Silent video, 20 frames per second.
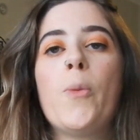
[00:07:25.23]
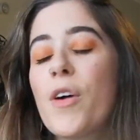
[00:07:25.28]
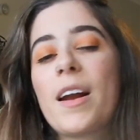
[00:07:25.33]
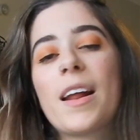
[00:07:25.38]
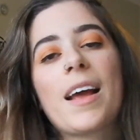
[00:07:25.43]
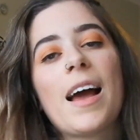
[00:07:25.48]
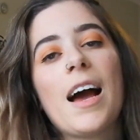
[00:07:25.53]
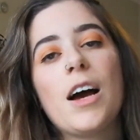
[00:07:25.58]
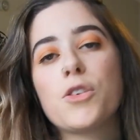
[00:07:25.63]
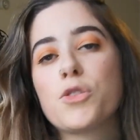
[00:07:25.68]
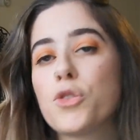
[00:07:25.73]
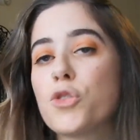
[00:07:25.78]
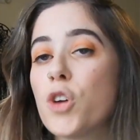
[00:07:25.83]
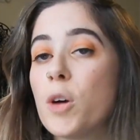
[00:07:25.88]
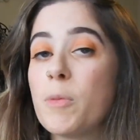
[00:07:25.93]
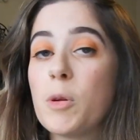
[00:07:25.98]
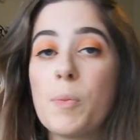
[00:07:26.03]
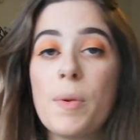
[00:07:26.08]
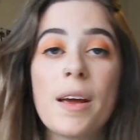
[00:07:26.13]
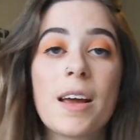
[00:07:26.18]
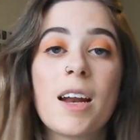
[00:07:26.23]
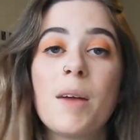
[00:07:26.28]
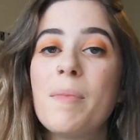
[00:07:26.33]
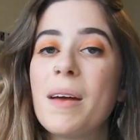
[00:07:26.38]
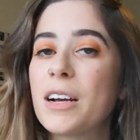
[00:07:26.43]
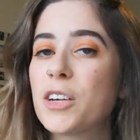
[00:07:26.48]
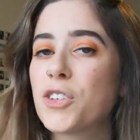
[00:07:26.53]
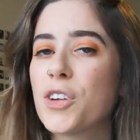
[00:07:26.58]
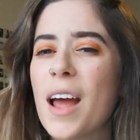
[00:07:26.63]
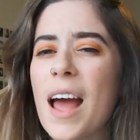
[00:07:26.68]
You're at a casual job, you're picking up
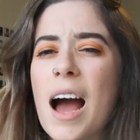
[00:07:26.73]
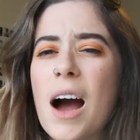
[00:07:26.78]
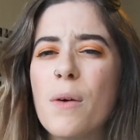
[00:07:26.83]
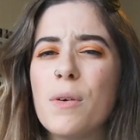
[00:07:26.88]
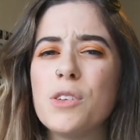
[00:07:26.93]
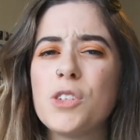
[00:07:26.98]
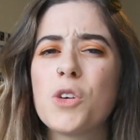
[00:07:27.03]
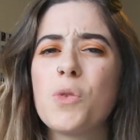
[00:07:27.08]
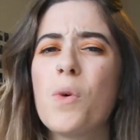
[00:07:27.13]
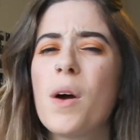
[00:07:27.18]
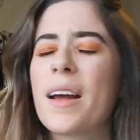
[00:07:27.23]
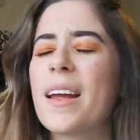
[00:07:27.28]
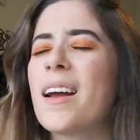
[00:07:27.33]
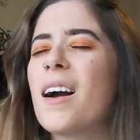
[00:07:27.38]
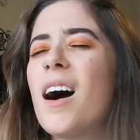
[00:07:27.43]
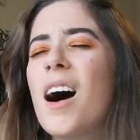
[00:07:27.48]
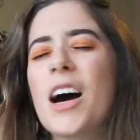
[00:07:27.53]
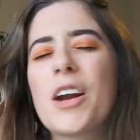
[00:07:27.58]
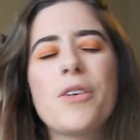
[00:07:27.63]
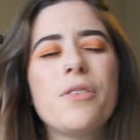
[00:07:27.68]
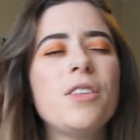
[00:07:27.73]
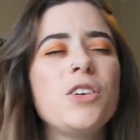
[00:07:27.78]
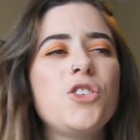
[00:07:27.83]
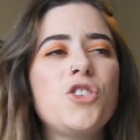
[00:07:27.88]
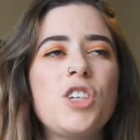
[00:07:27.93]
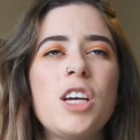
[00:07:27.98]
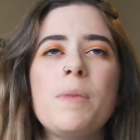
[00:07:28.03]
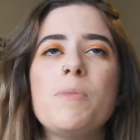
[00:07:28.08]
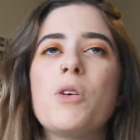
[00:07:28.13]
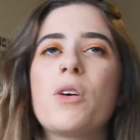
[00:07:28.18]
extra hours, you're working harder in the
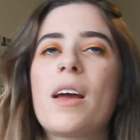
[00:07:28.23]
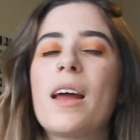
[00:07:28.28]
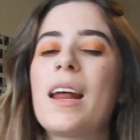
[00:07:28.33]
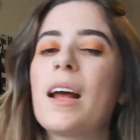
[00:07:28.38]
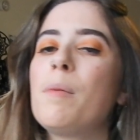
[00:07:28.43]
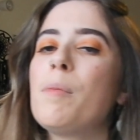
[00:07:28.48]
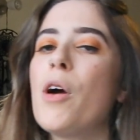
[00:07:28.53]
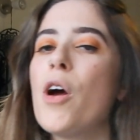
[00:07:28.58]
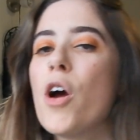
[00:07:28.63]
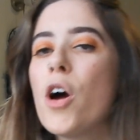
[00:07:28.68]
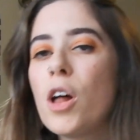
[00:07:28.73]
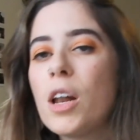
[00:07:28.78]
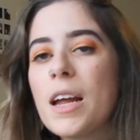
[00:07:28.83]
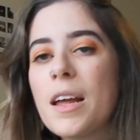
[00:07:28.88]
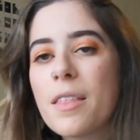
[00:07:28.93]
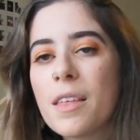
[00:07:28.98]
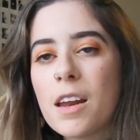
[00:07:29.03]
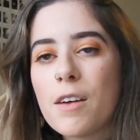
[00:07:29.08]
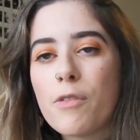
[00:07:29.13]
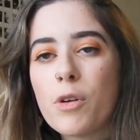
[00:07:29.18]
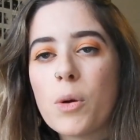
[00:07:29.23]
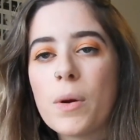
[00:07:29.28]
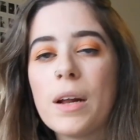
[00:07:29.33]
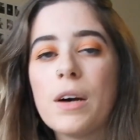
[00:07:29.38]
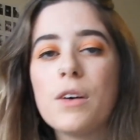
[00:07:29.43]
gym, you're getting up earlier than everyone